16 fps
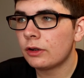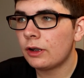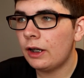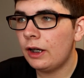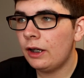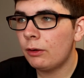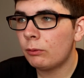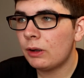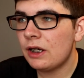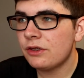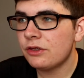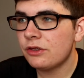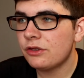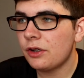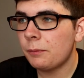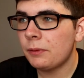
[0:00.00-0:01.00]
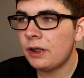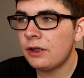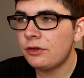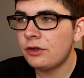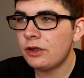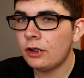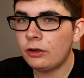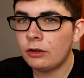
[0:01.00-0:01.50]
and it had a Ryzen 7
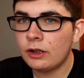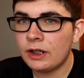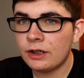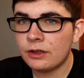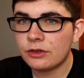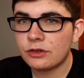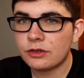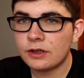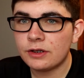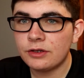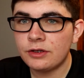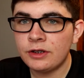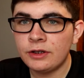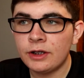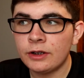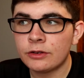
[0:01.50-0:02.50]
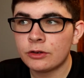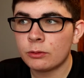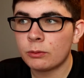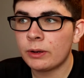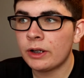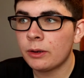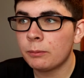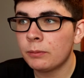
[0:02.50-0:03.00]
1800X, 16GB of
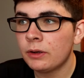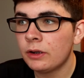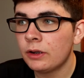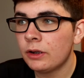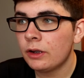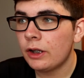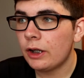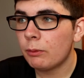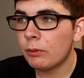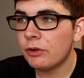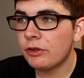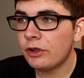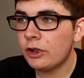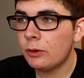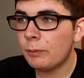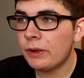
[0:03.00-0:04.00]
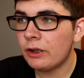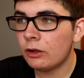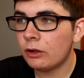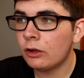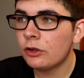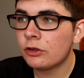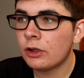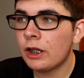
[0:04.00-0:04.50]
RAM, a 1TB
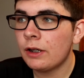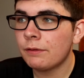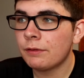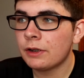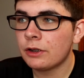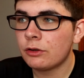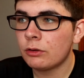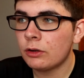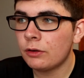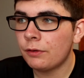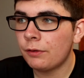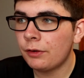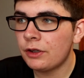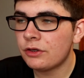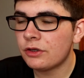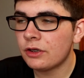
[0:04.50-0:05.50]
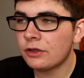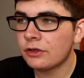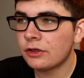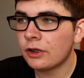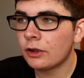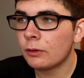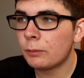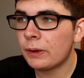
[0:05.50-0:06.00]
hard drive, and a
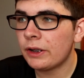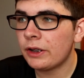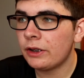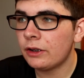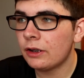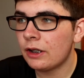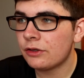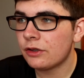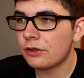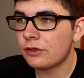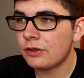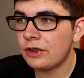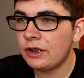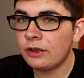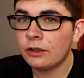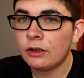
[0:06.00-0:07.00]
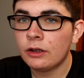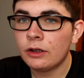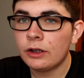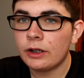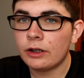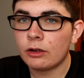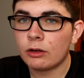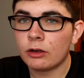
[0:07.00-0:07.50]
256GB SSD,
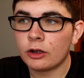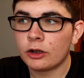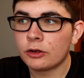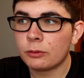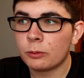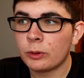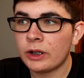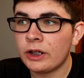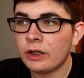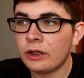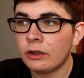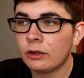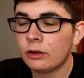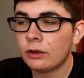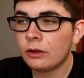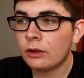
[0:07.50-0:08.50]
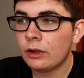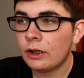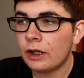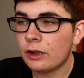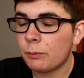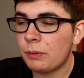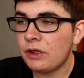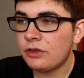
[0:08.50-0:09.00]
and an RX 480.
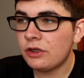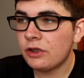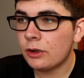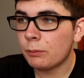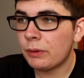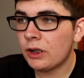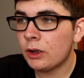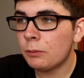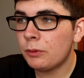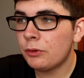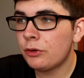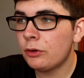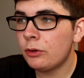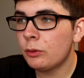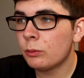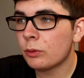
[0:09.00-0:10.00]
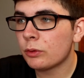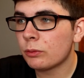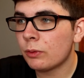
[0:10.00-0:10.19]
And the PC comparable to it was